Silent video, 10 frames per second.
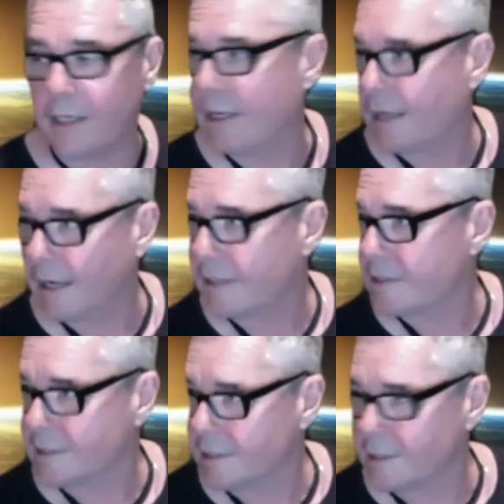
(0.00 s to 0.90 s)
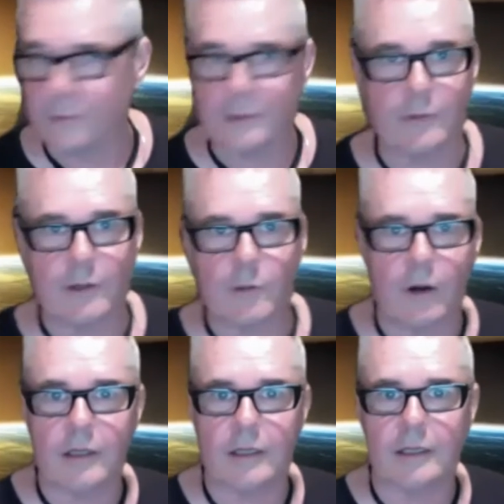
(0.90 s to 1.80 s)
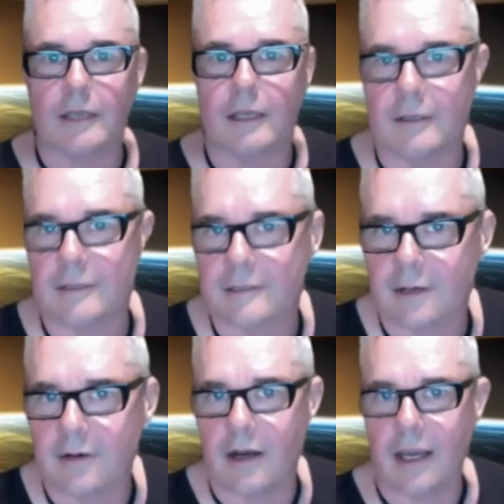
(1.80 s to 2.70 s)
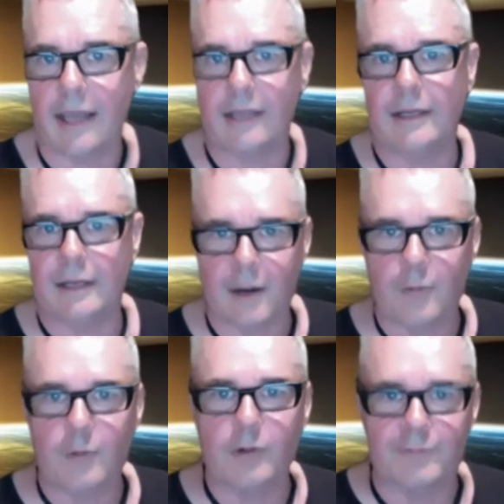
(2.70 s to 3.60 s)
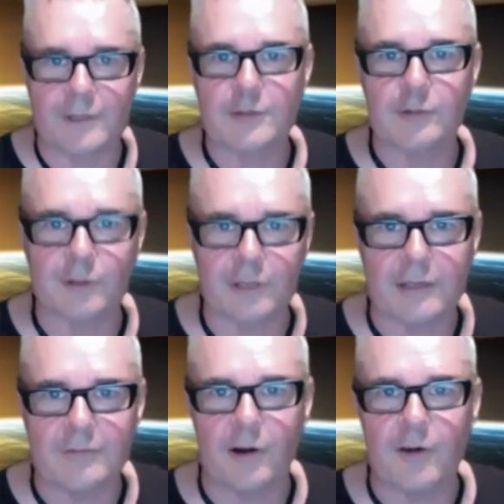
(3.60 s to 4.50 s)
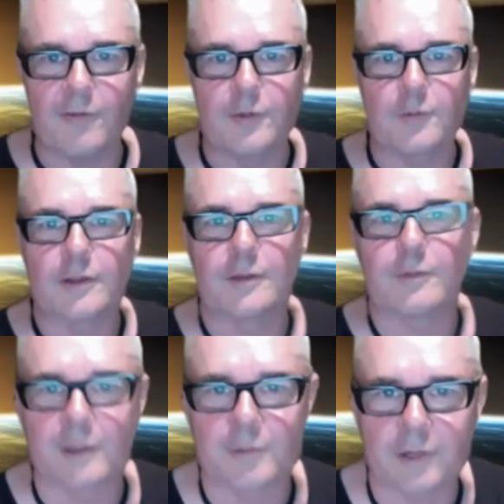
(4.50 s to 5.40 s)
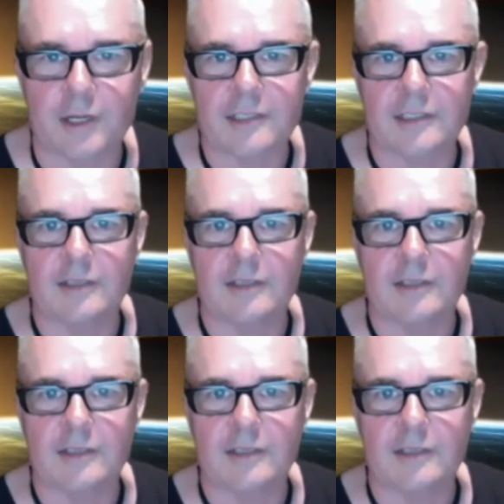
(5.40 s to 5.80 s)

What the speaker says: I could see who was doing what, and so I had a real visceral involvement with the production.